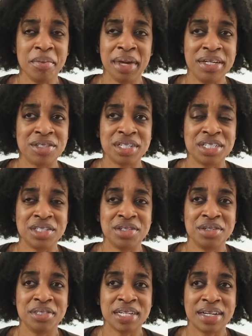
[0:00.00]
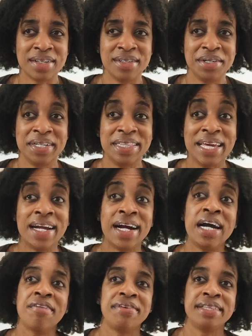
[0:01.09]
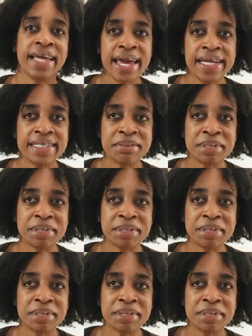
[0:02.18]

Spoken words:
major issues, and I thank God for that.